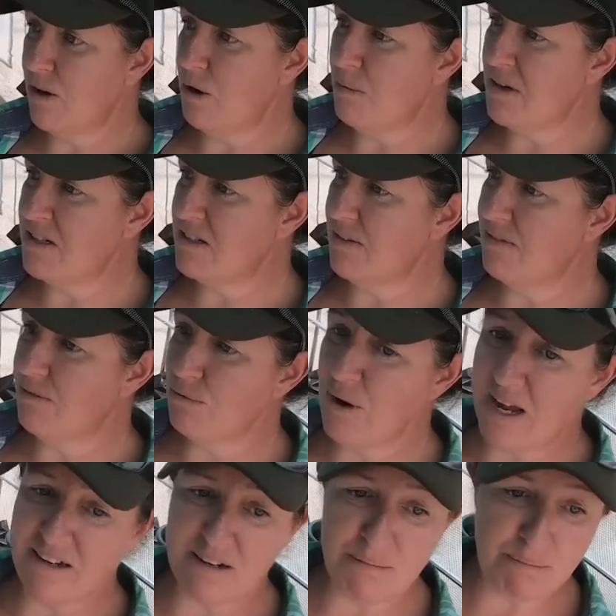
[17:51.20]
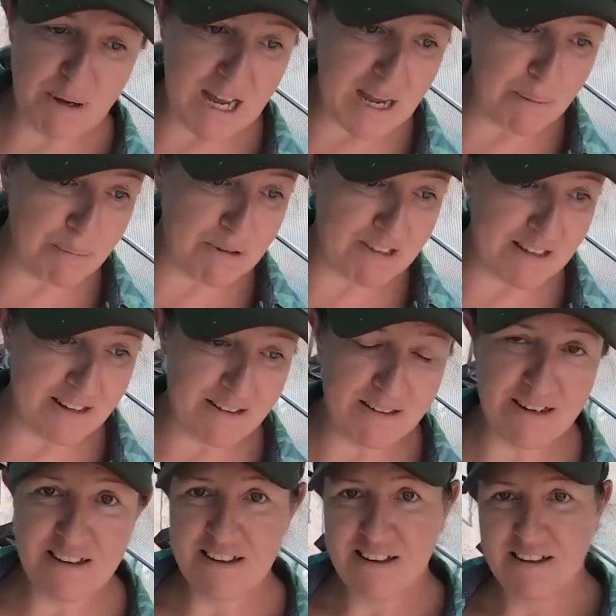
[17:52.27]
a whole bunch of random pipes and
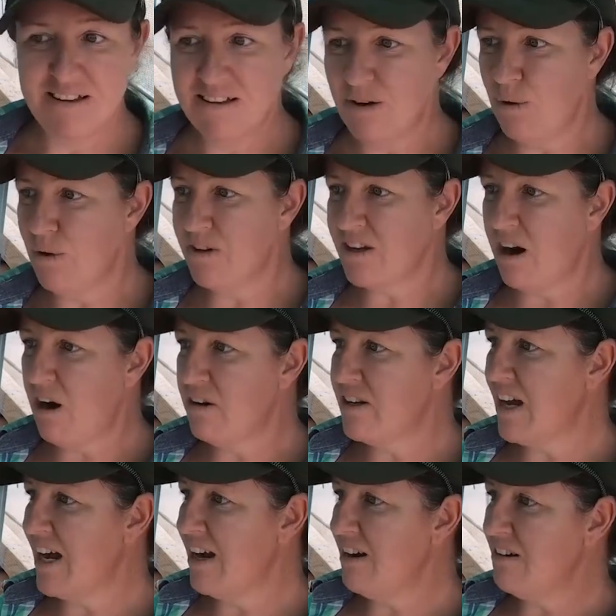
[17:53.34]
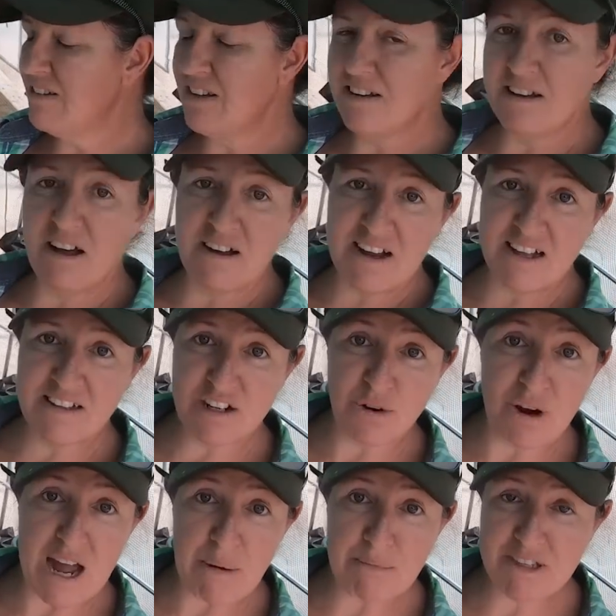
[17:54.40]
old car tires and all kinds of
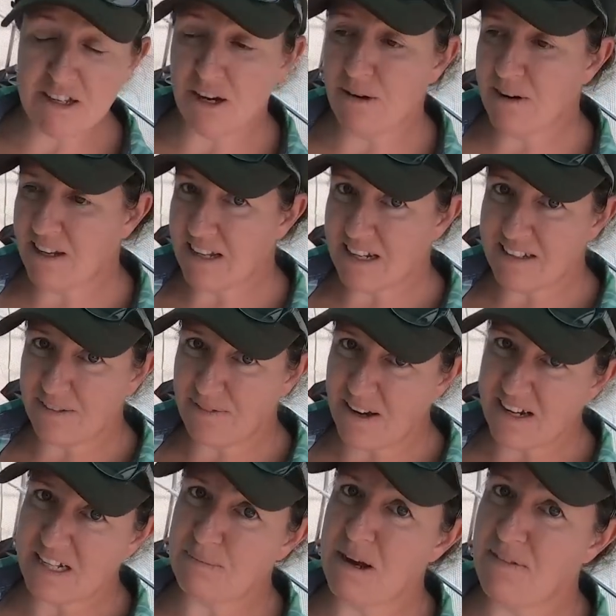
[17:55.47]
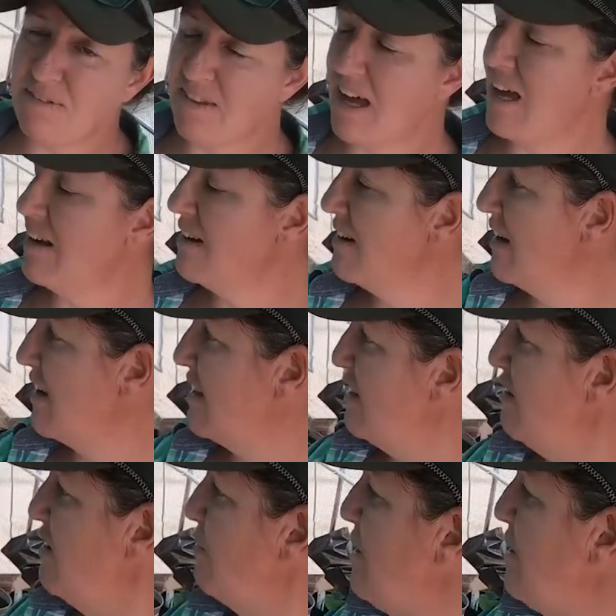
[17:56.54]
crap. So I'd like to find a spot for that and clear it